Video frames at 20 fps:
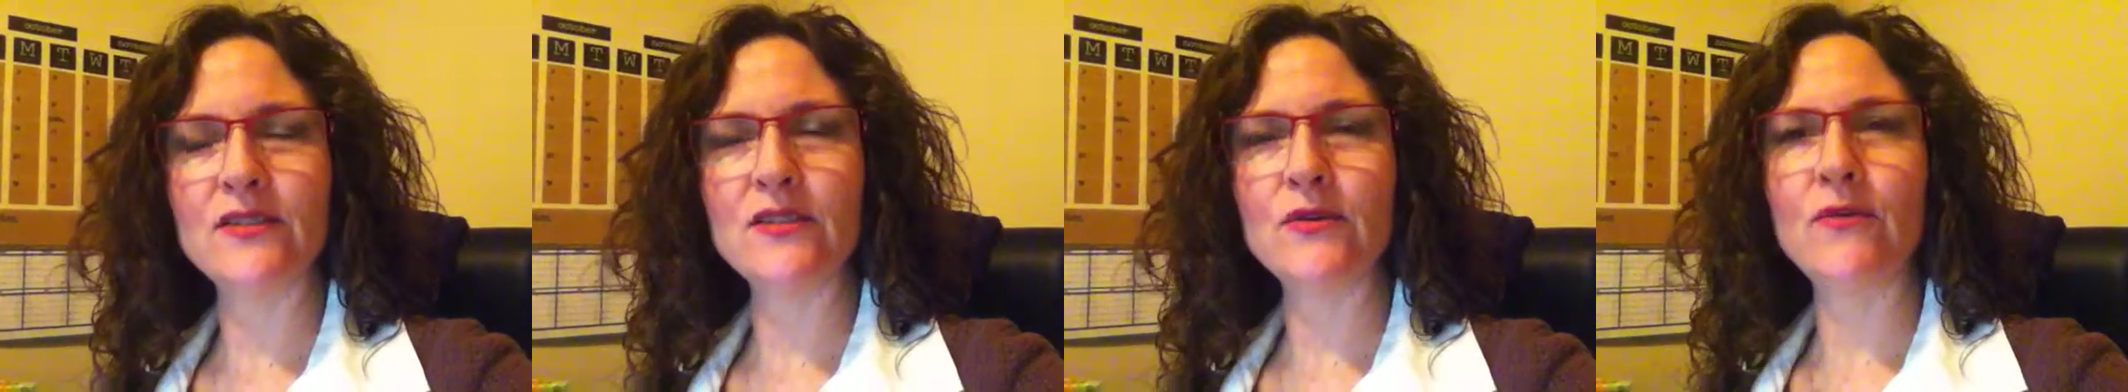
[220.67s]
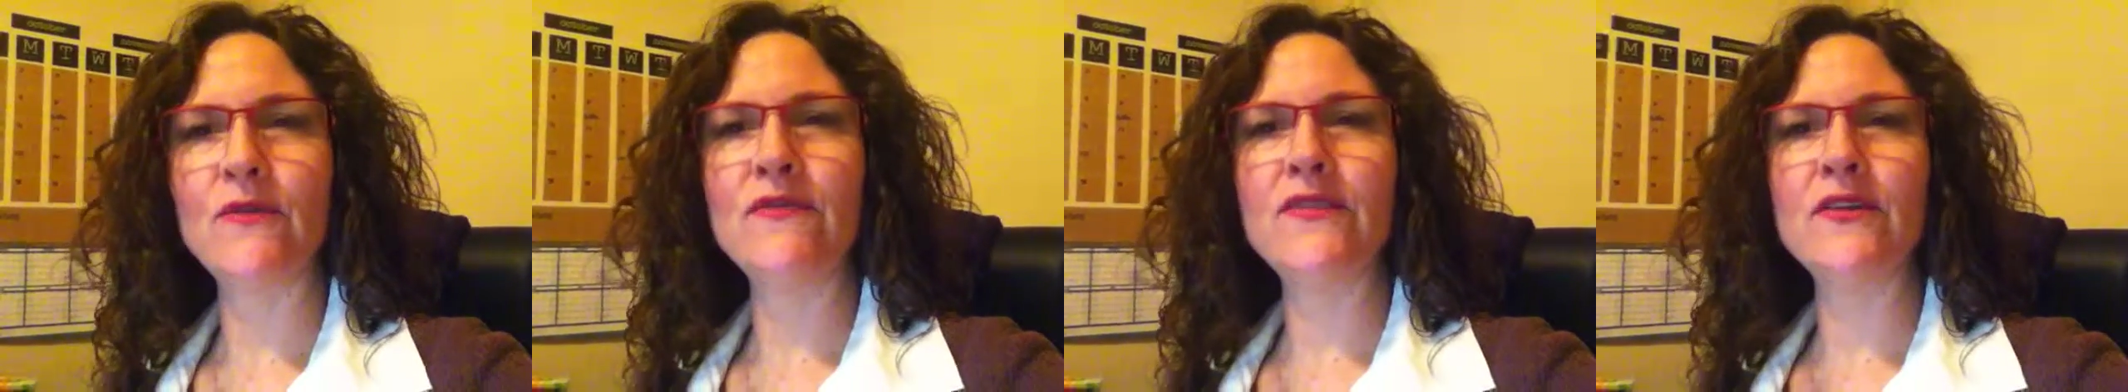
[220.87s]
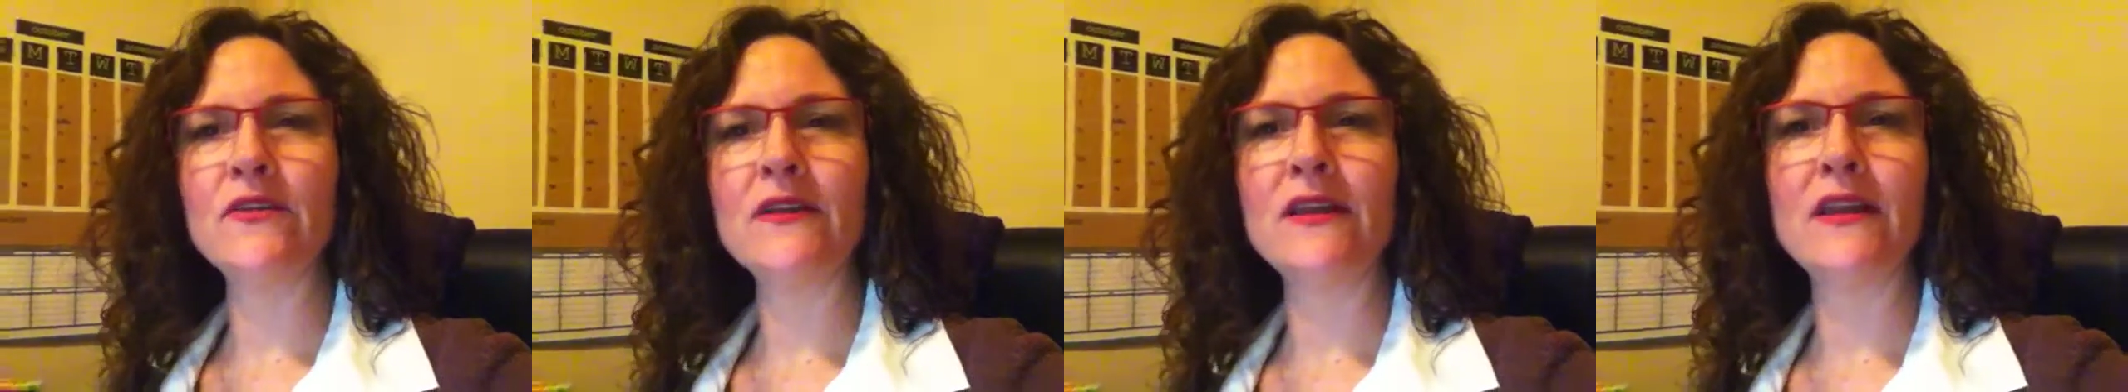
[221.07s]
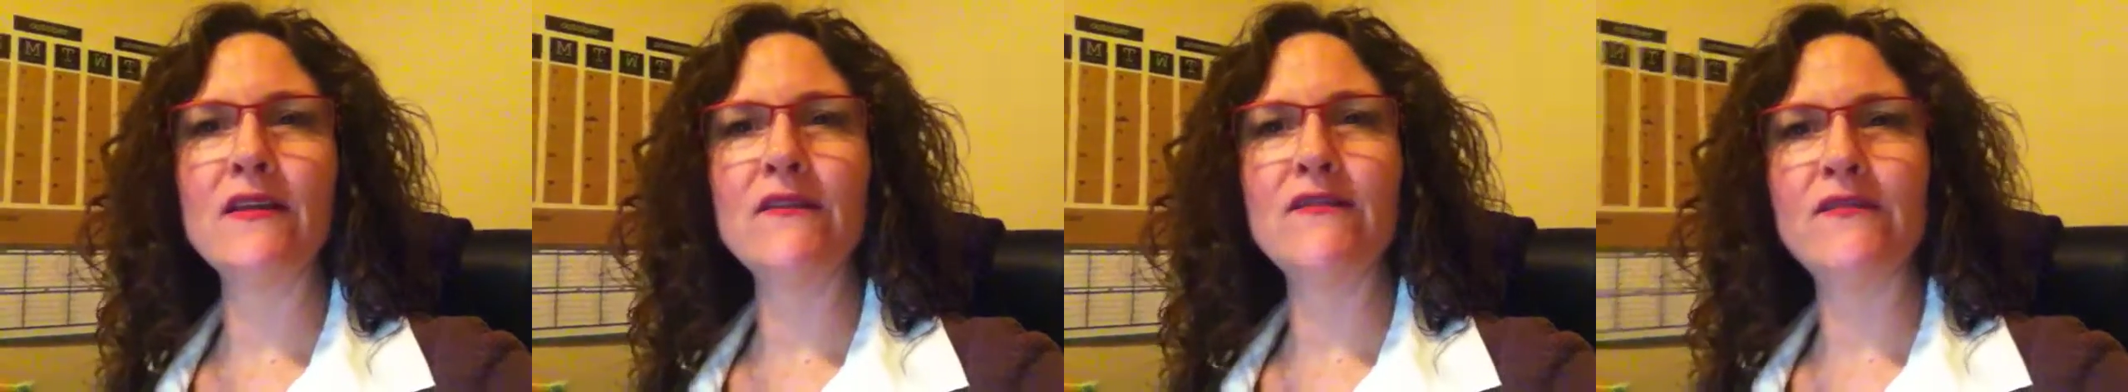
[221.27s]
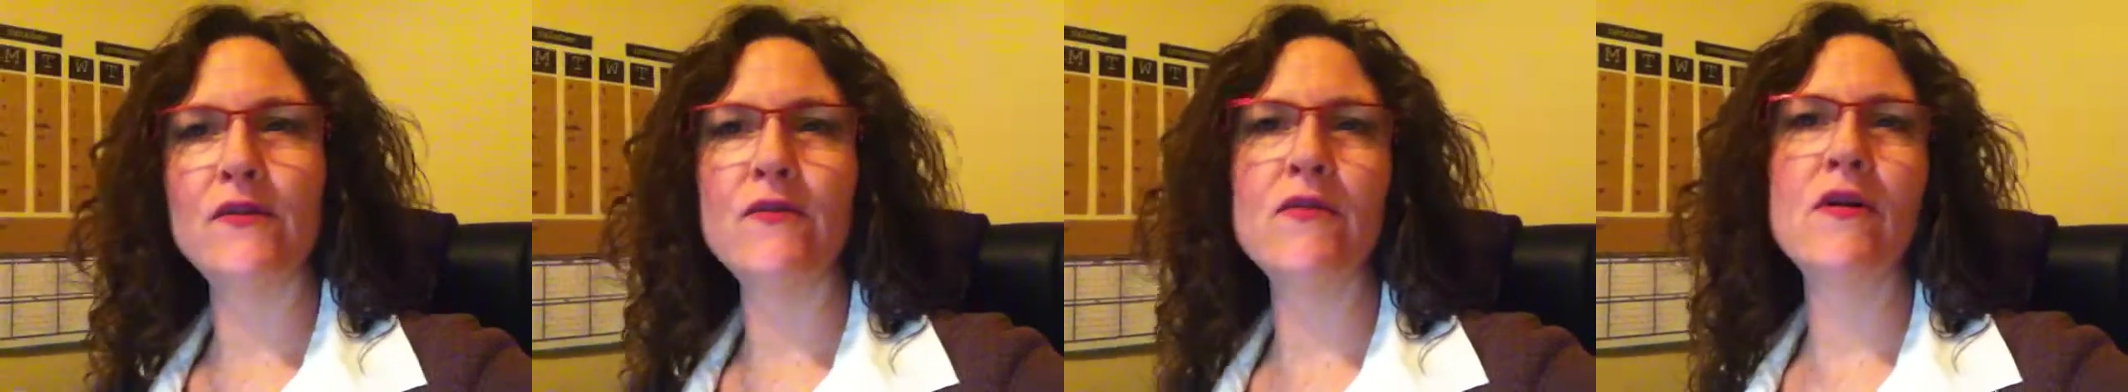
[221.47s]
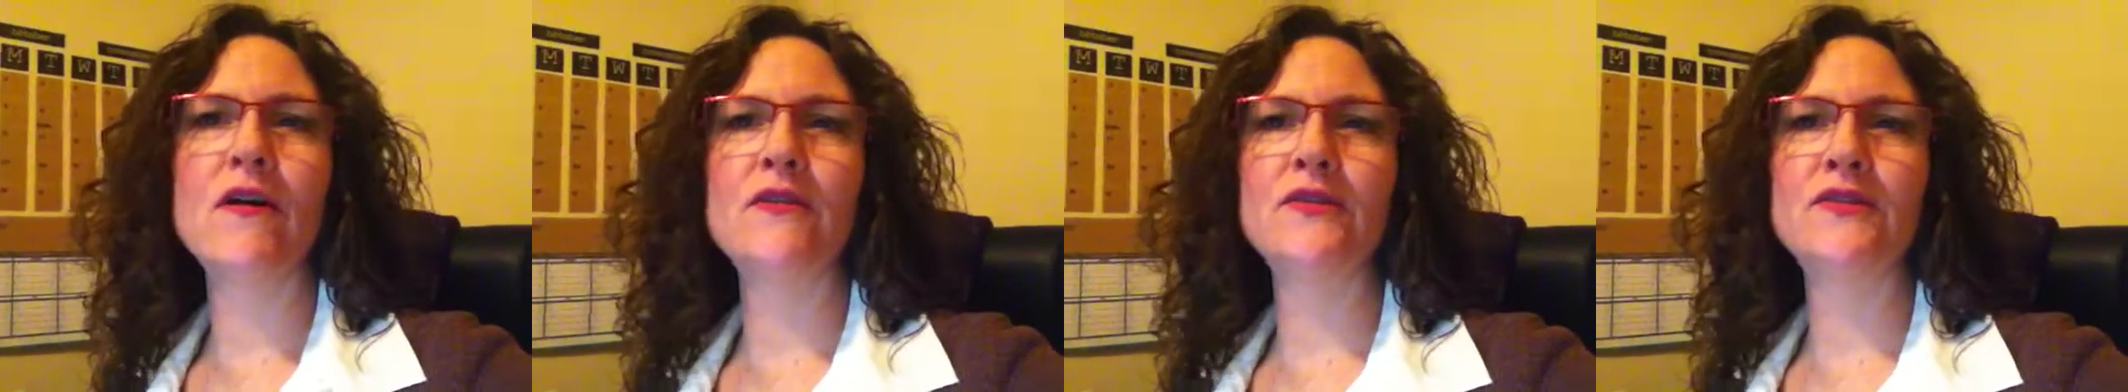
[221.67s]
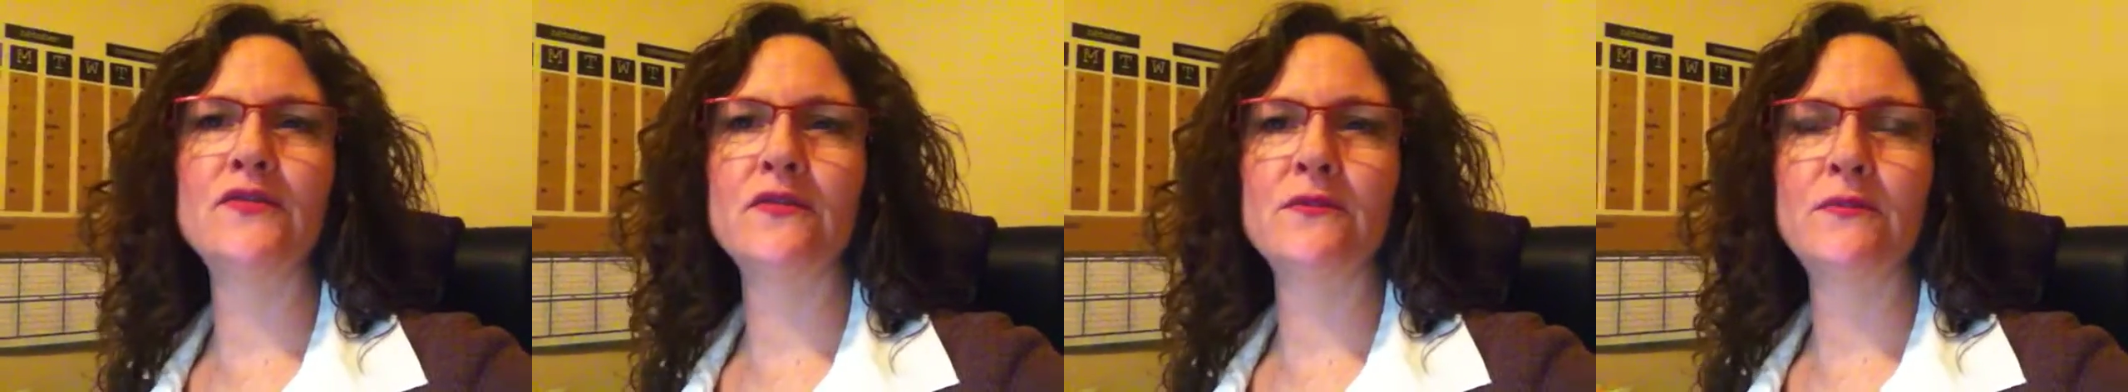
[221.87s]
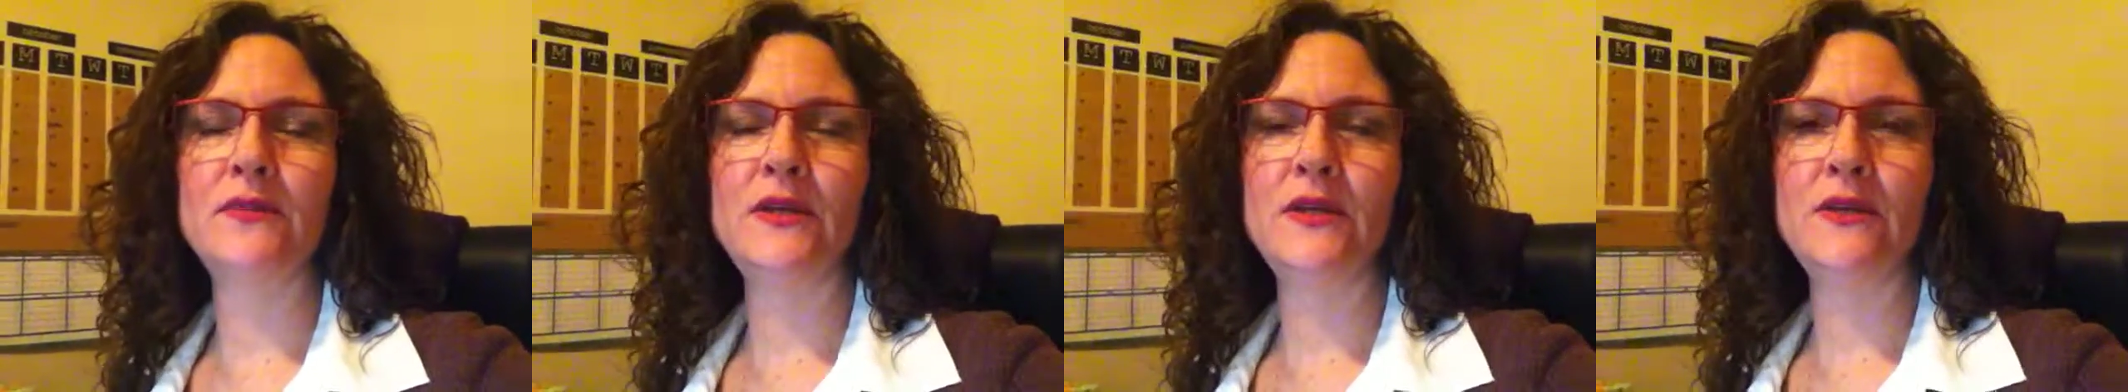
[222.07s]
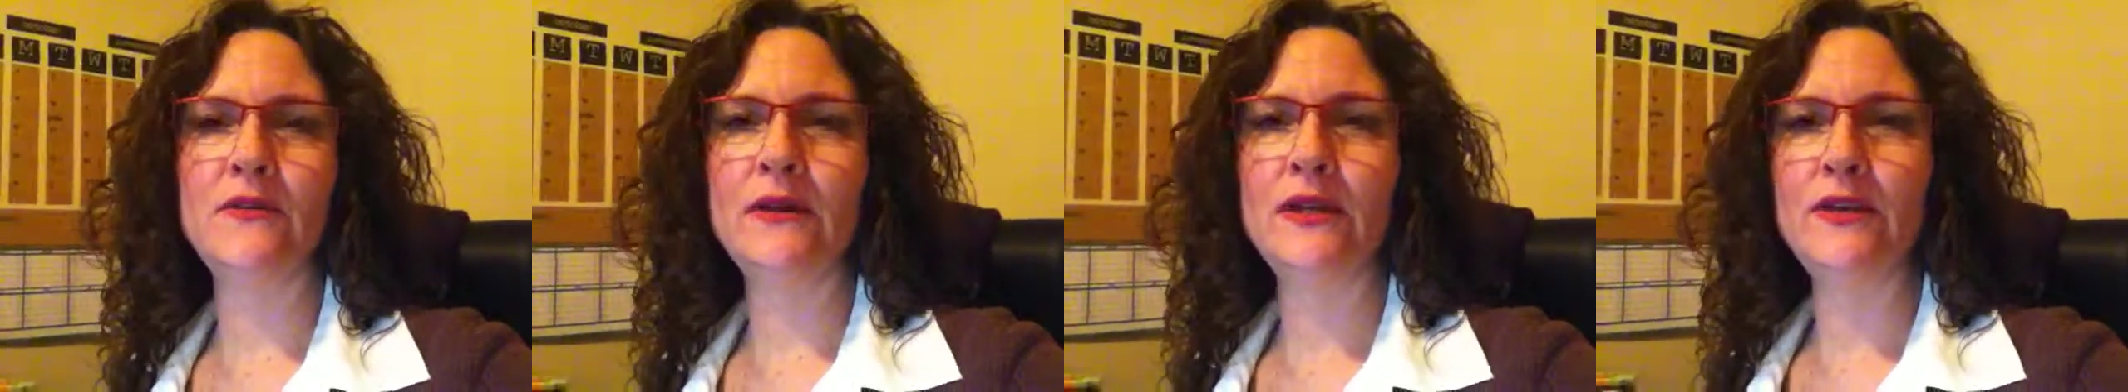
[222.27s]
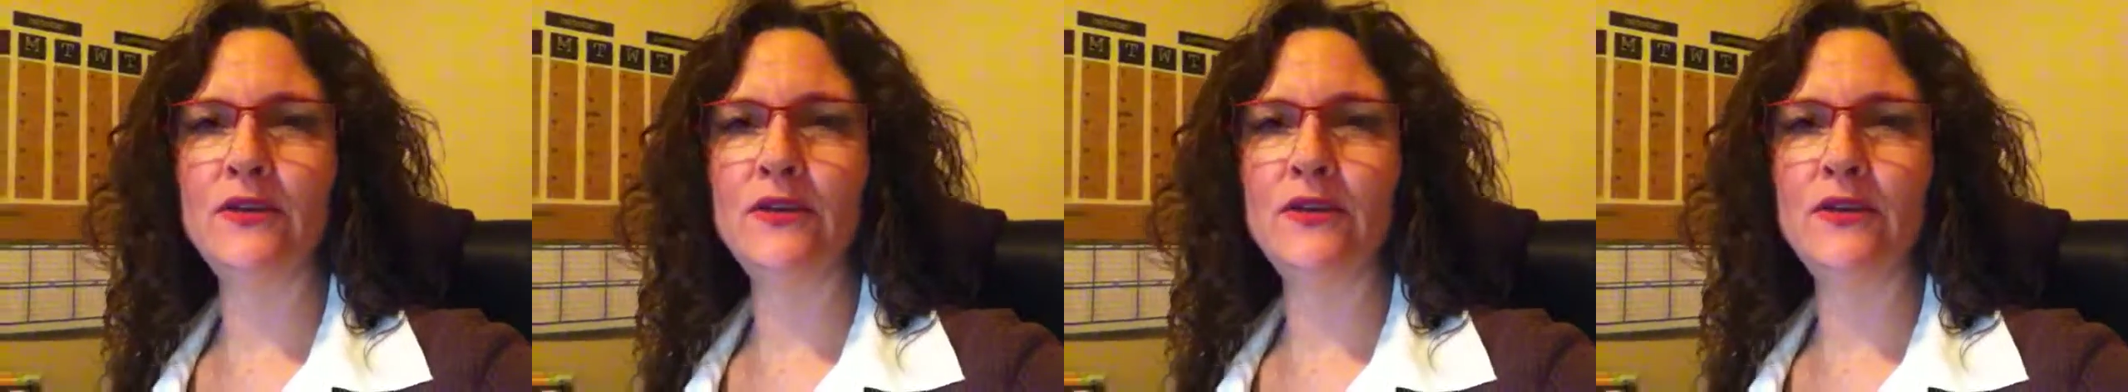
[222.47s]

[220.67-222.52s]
So if they're getting phone calls from you